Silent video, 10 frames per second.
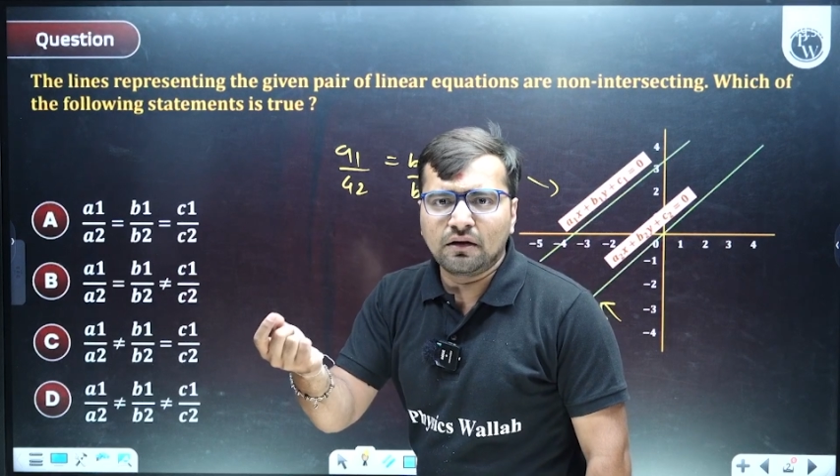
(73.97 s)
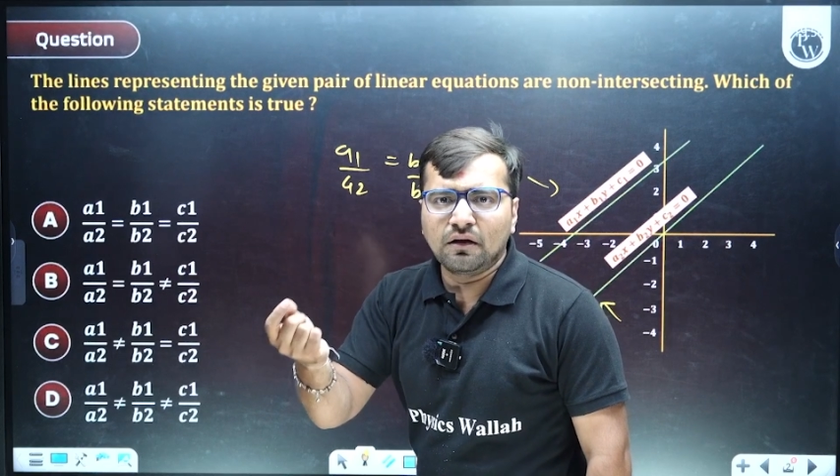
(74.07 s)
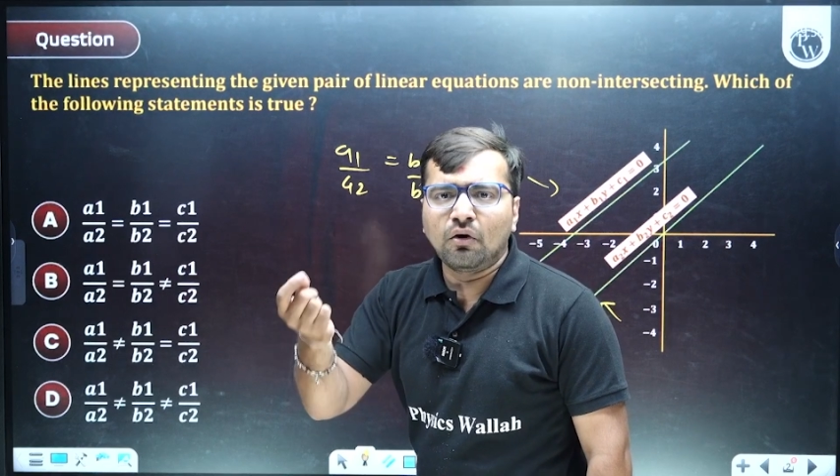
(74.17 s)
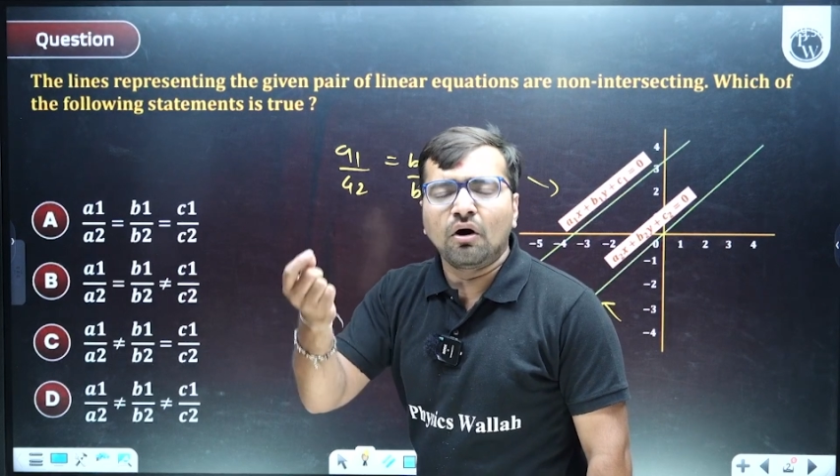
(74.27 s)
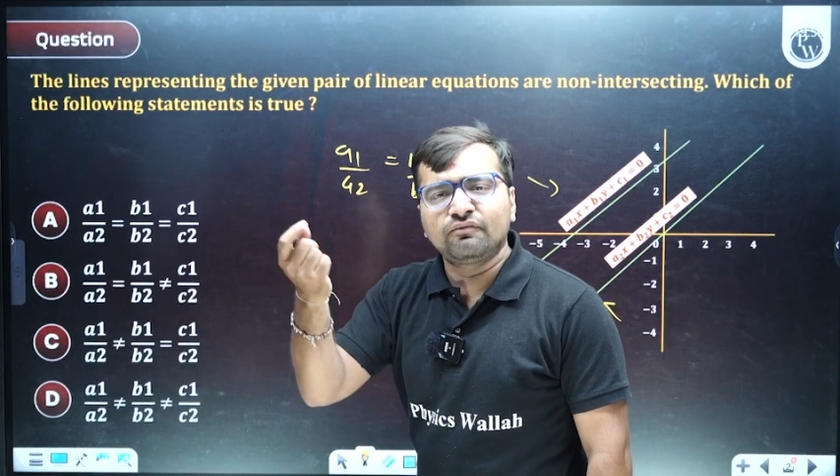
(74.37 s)

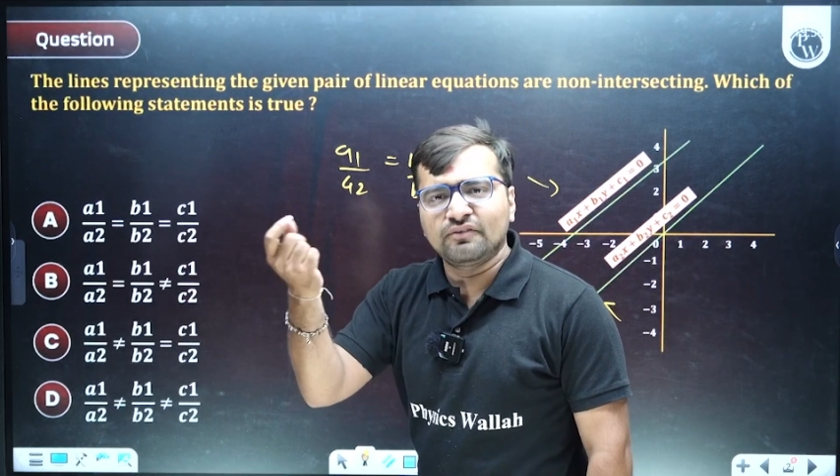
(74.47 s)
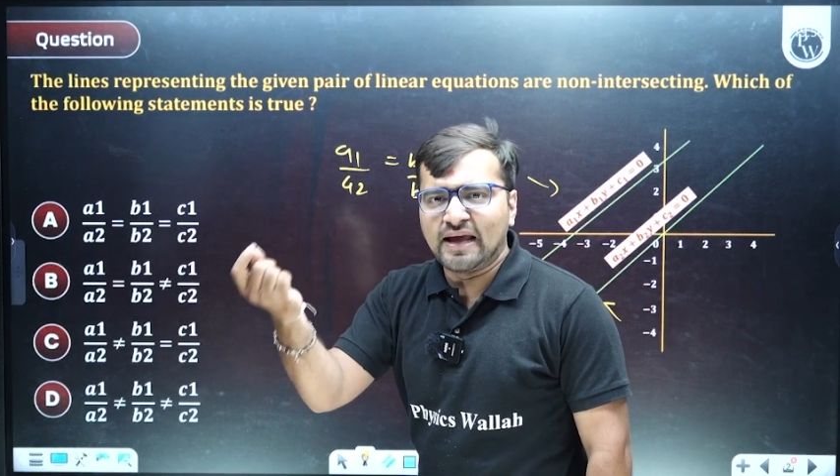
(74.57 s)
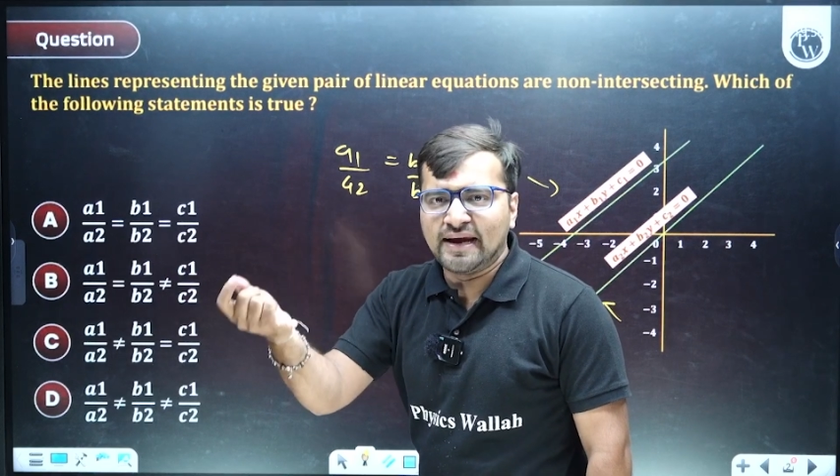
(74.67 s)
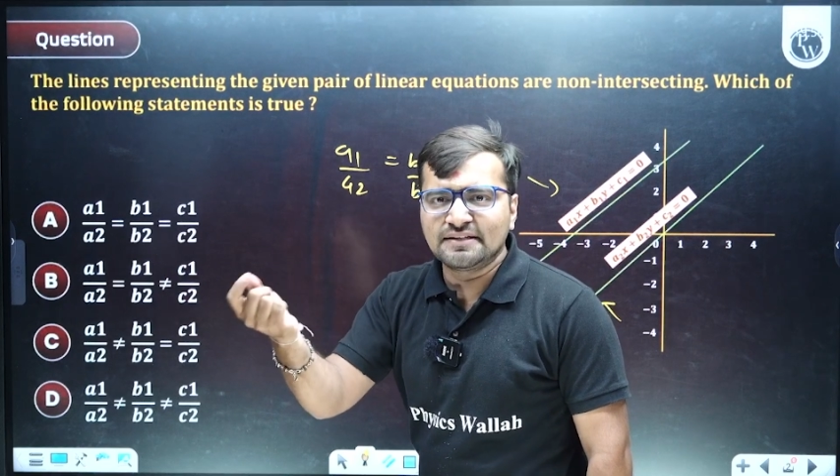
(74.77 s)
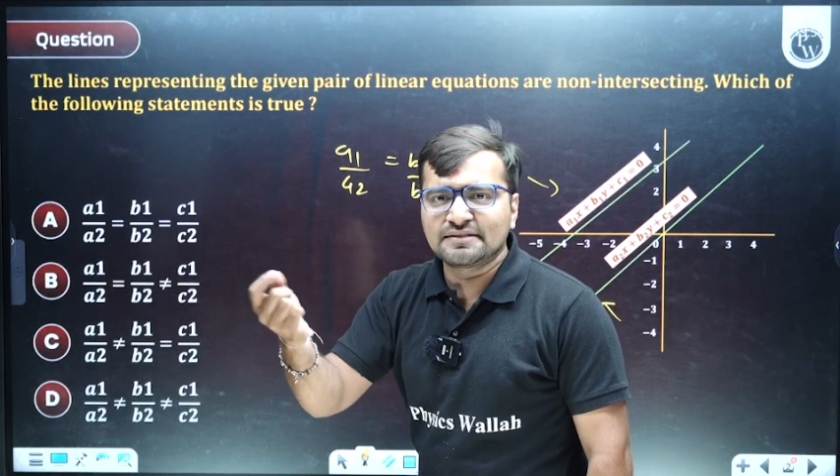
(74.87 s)
of
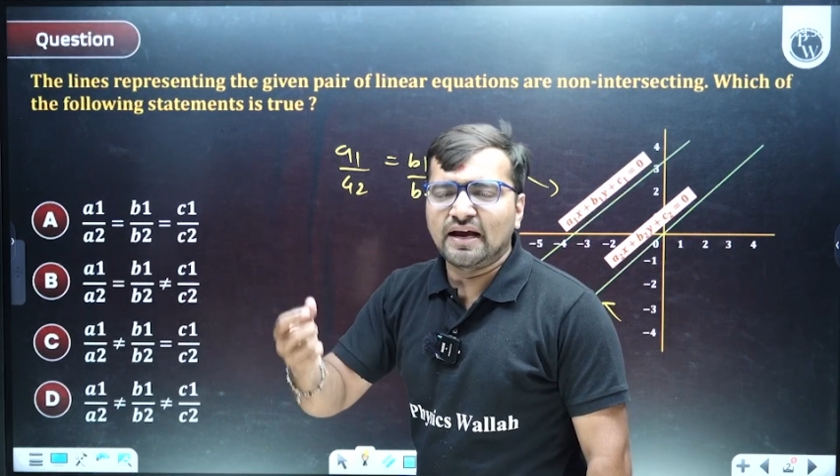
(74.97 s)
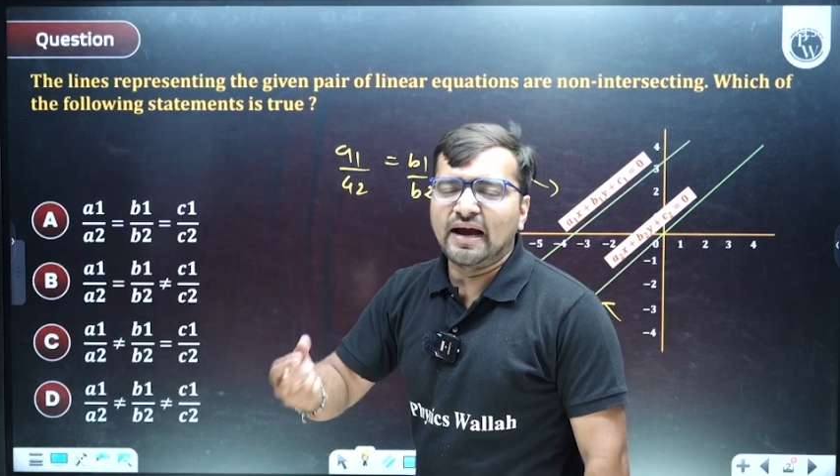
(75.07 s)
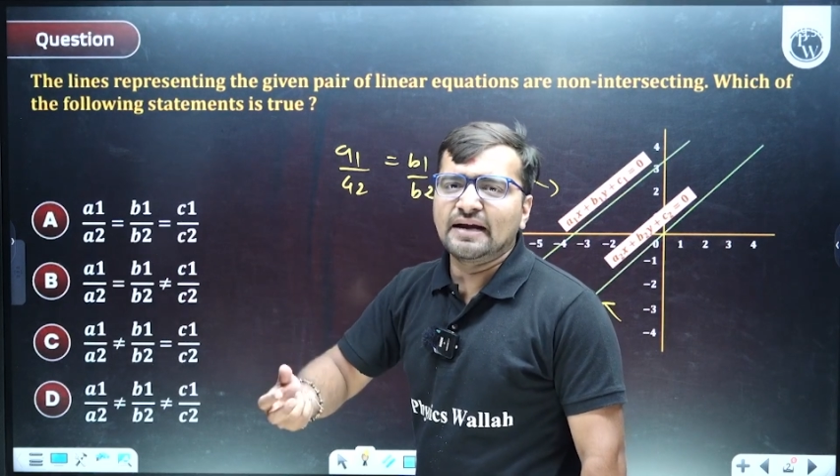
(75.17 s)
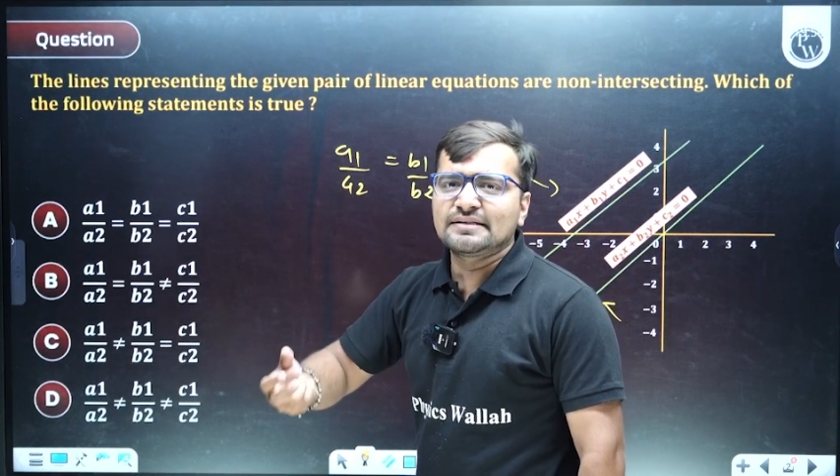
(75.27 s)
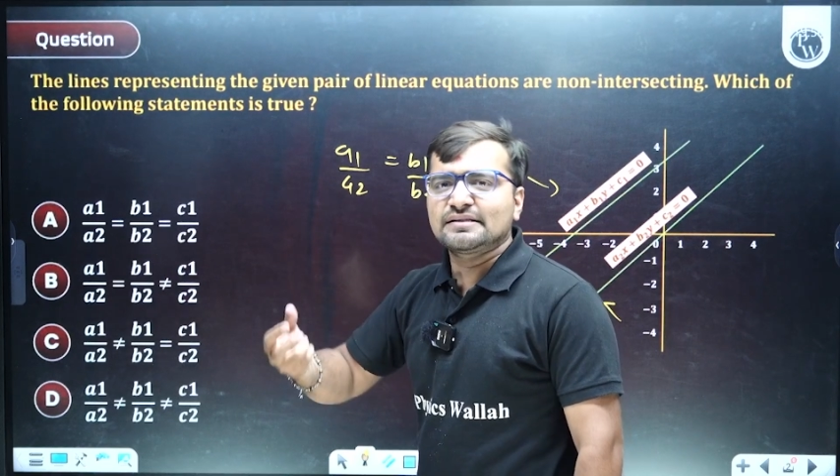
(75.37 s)
lines
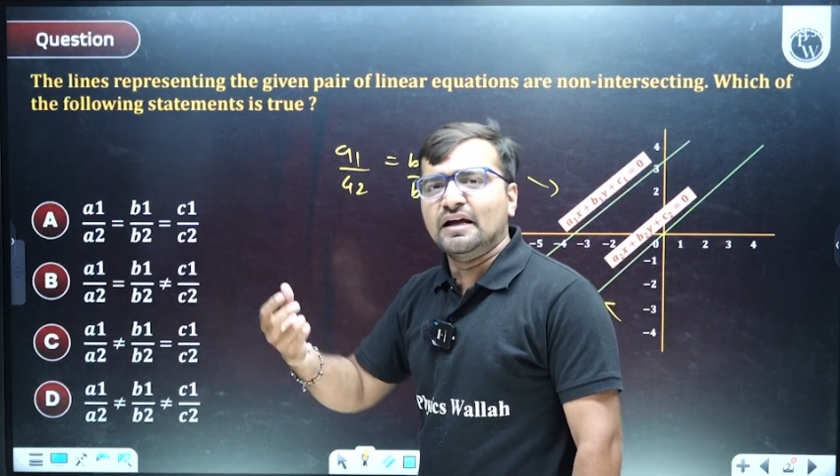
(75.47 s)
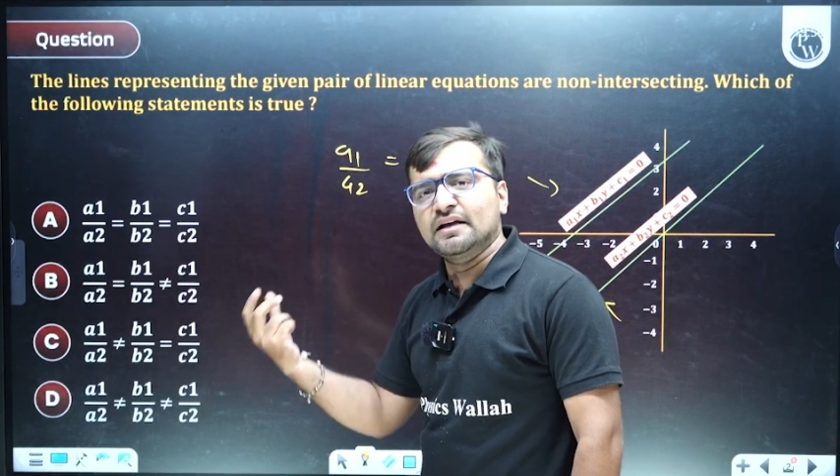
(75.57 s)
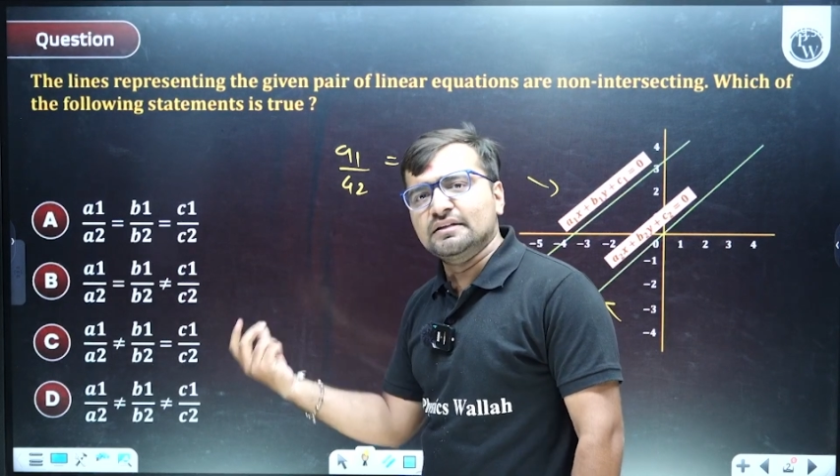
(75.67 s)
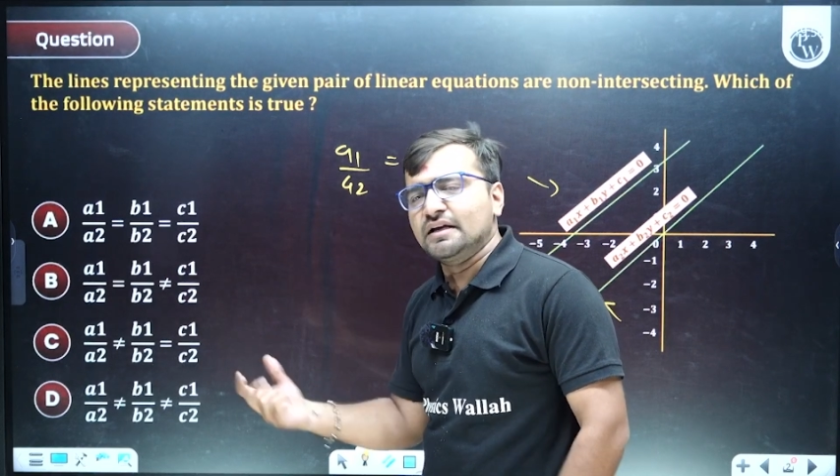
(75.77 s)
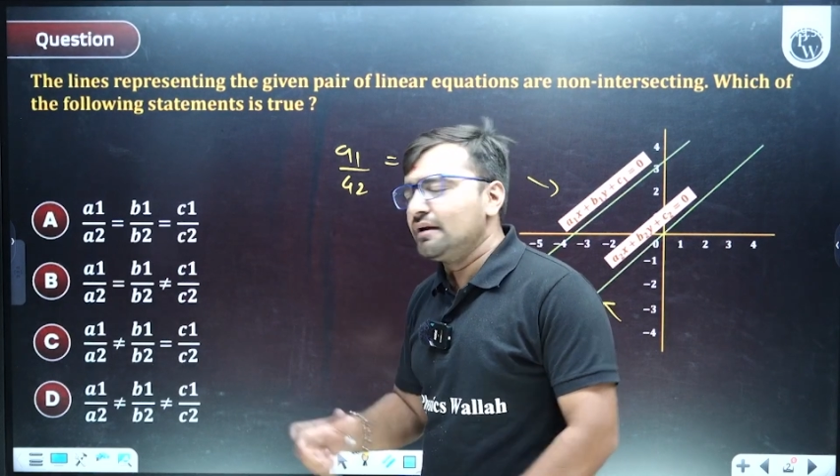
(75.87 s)
and another